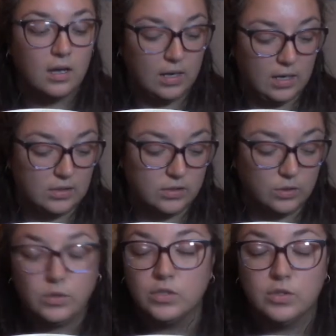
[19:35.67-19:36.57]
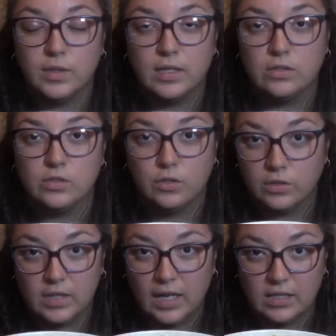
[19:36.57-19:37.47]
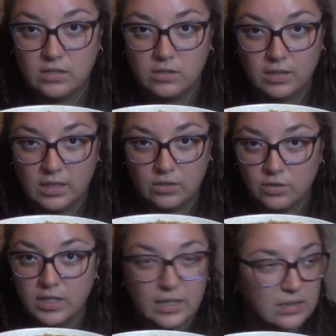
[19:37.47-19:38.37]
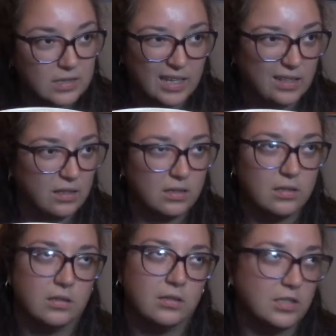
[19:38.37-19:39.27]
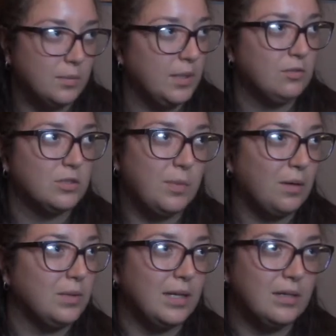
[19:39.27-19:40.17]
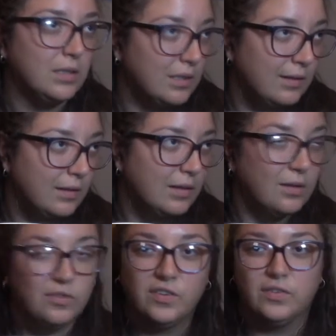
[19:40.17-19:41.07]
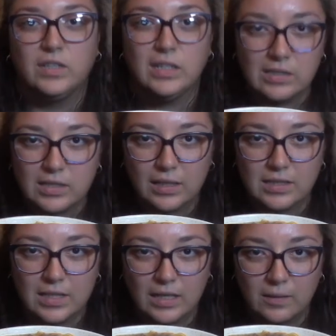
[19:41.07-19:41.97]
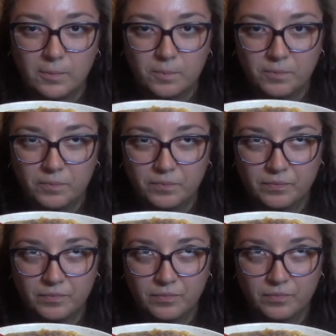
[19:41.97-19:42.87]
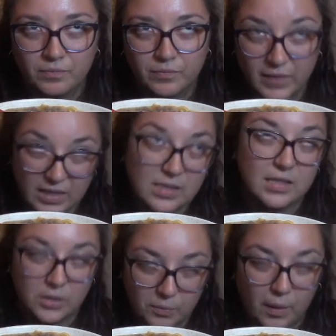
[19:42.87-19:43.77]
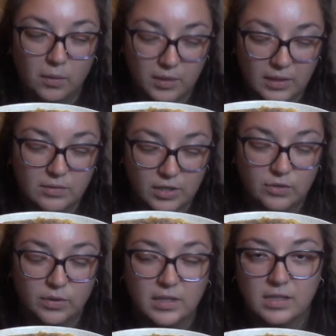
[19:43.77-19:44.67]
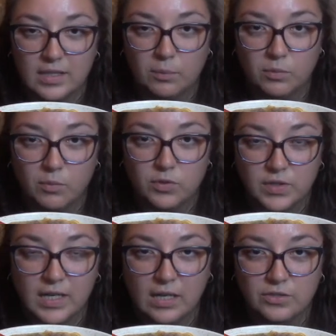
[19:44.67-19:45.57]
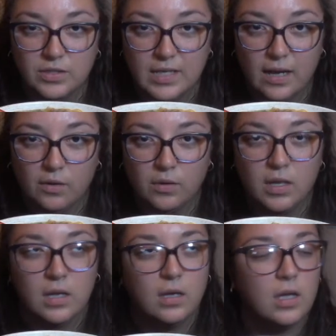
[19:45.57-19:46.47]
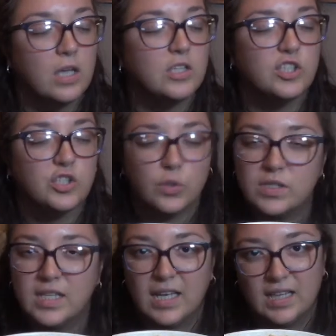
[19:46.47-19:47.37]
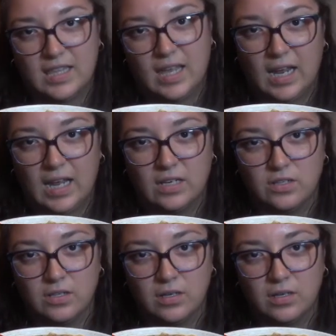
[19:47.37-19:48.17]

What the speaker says: as soon as you hit a certain age in your teens, like, to me it was probably 15, 16. It's still probably generally the same with most teenagers now. As soon as they hit that age,